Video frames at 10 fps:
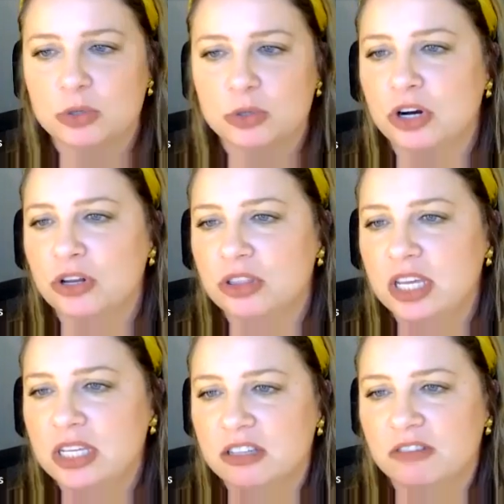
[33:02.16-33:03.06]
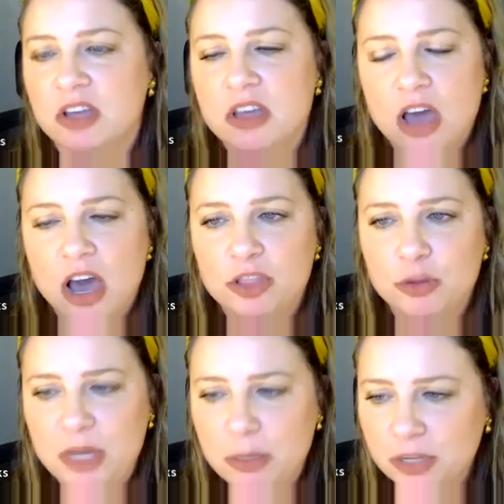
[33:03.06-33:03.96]
or certain things of other
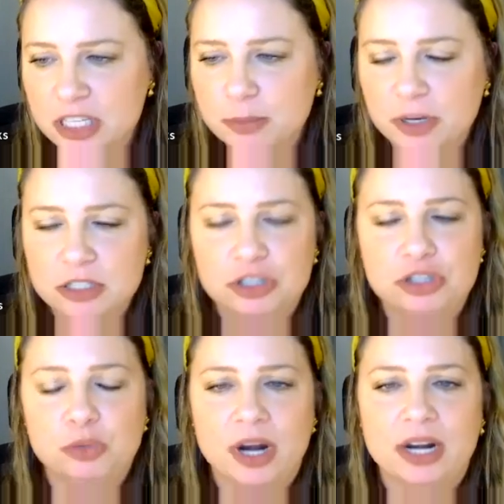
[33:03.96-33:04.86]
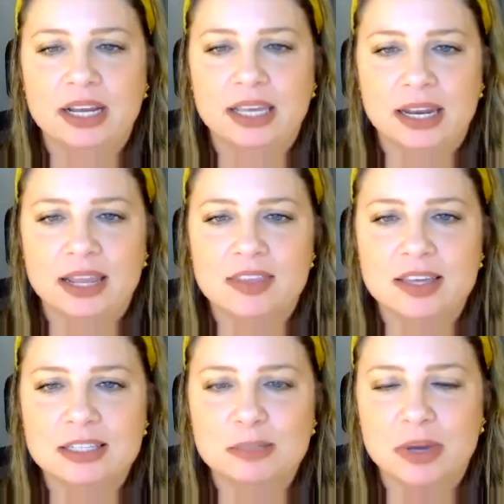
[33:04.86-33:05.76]
people experienced that you wanted to get in
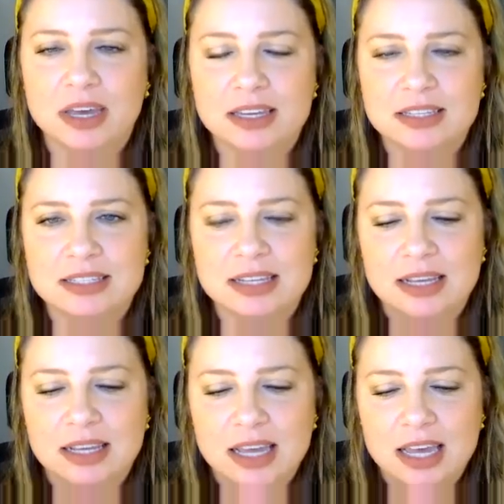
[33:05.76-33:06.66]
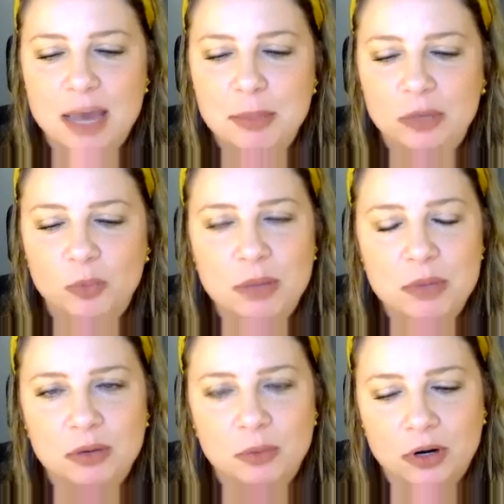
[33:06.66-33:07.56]
this? Because
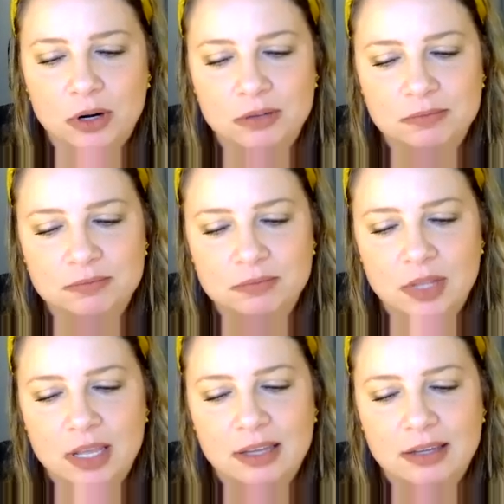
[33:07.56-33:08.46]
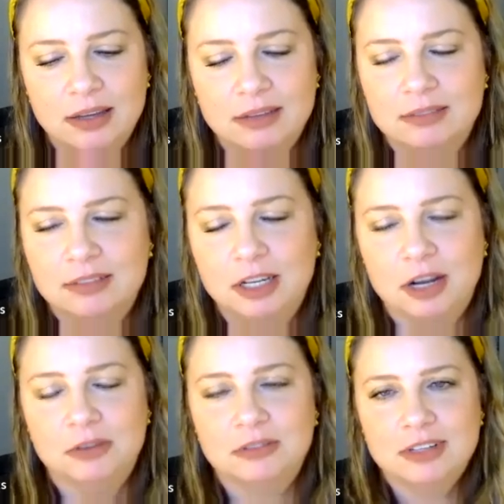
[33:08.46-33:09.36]
women were,
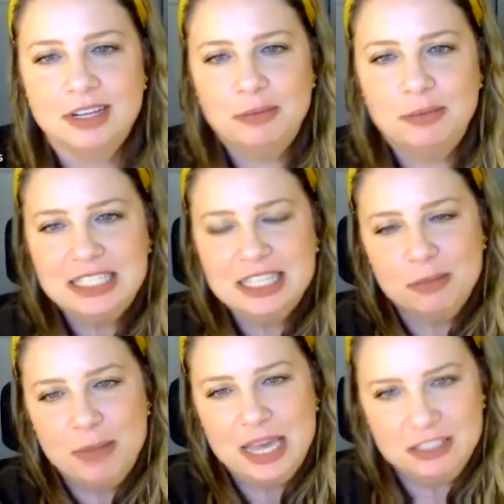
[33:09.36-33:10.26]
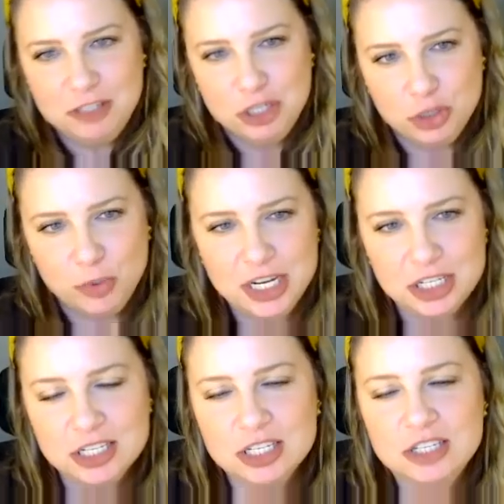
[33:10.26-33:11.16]
it wasn't the best of
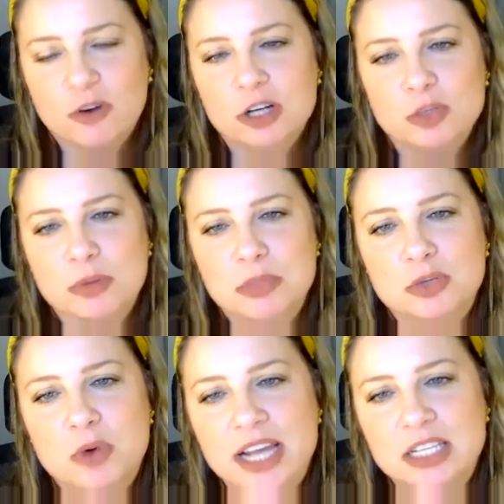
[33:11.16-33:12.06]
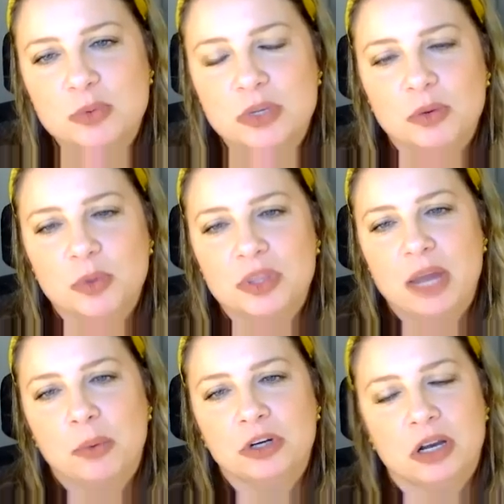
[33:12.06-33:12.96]
situations as far as women's rights when they
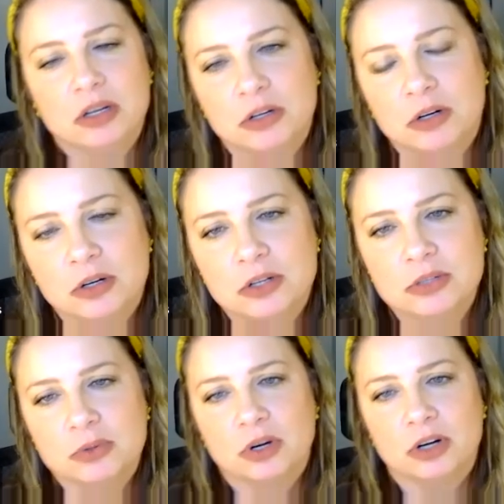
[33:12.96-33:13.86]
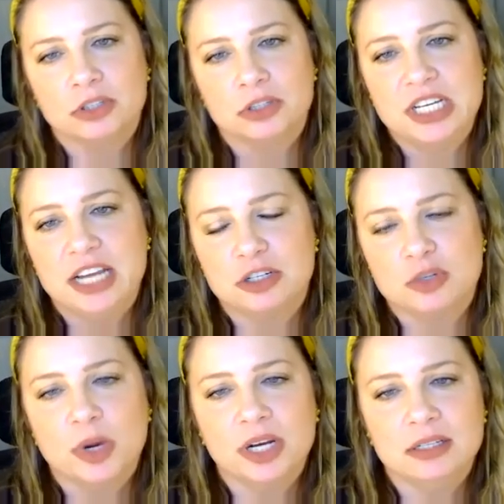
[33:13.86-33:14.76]
were young girls or
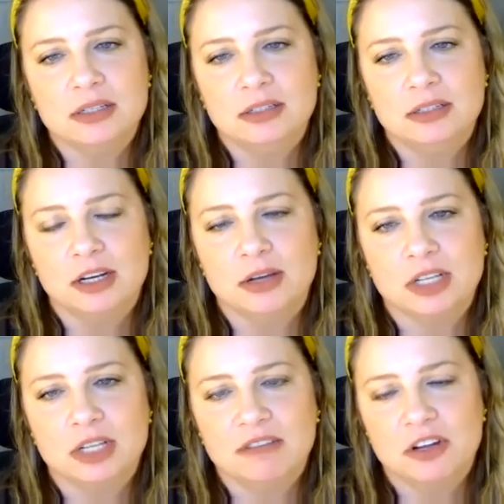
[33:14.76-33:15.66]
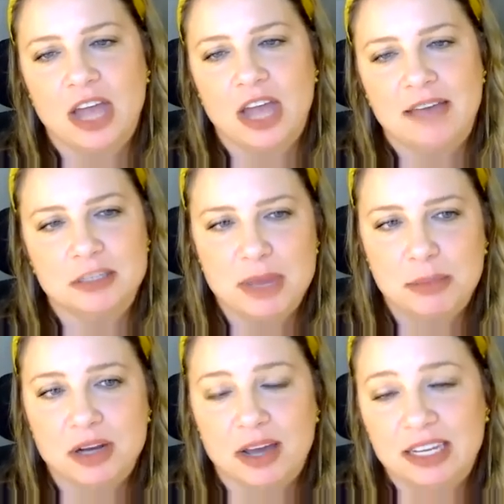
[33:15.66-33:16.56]
teenagers wanting, to live their lives and
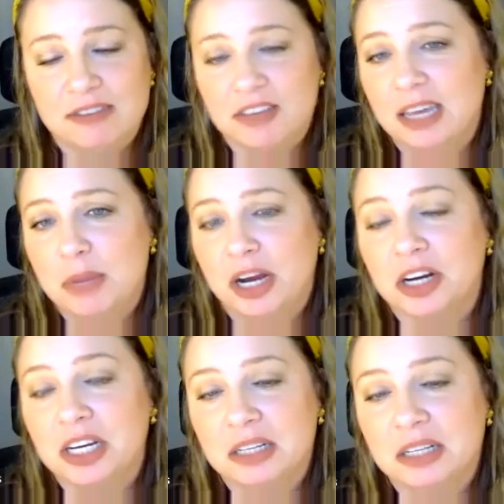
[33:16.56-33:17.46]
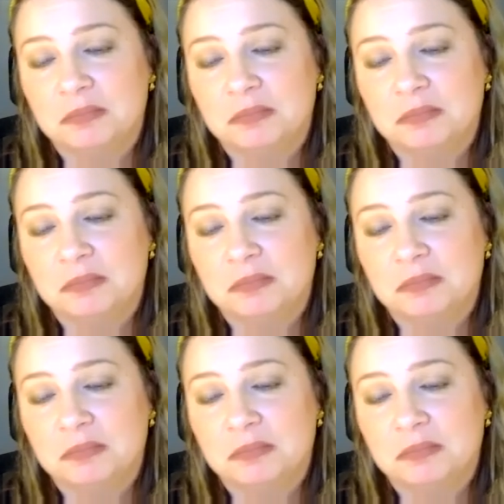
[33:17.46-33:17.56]
maybe not even get married.